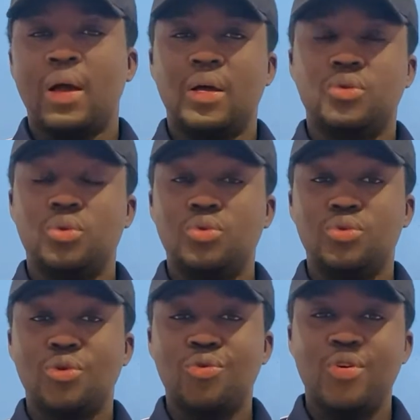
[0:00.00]
So do
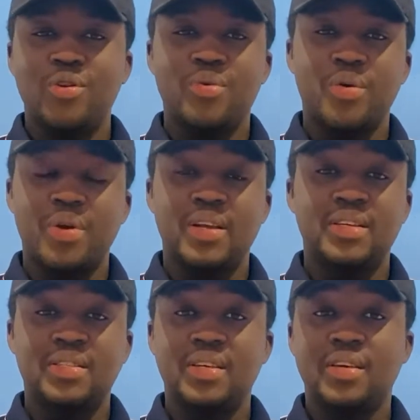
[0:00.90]
not go anywhere. We are
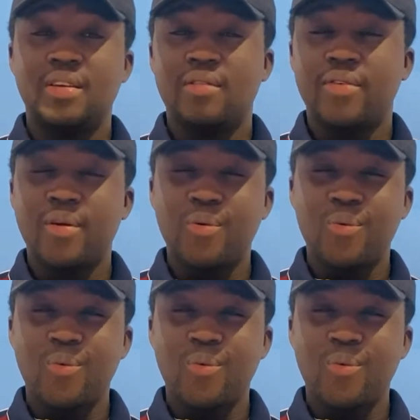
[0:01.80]
just taking a very